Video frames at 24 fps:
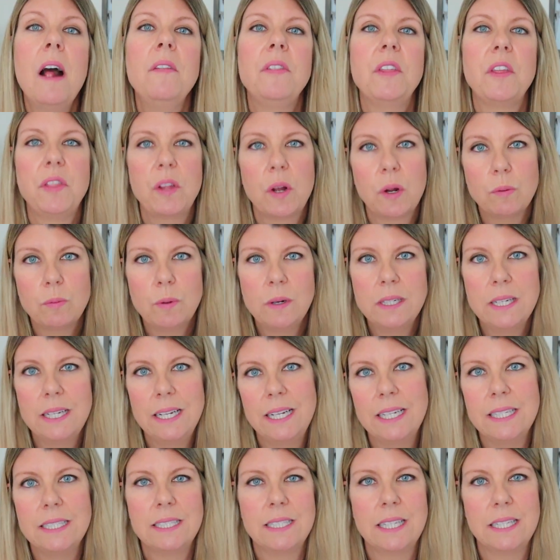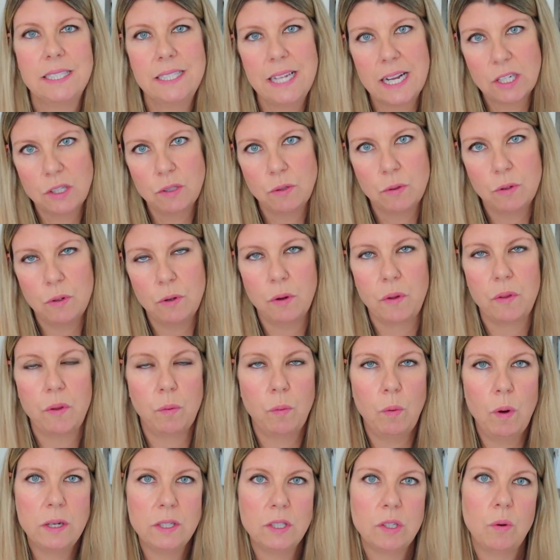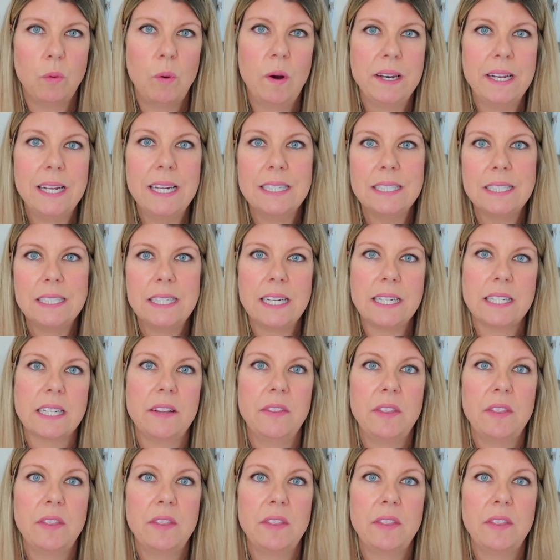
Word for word: The third one is the sexual or the one-to-one instinct,